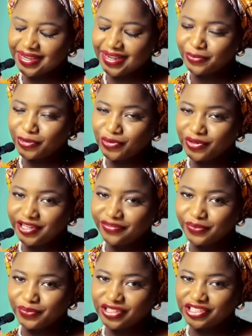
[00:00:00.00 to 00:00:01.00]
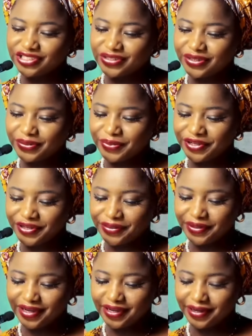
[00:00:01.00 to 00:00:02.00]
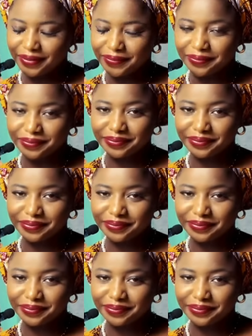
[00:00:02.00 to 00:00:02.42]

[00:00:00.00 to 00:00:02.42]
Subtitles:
I'm going to leave a picture up here right now.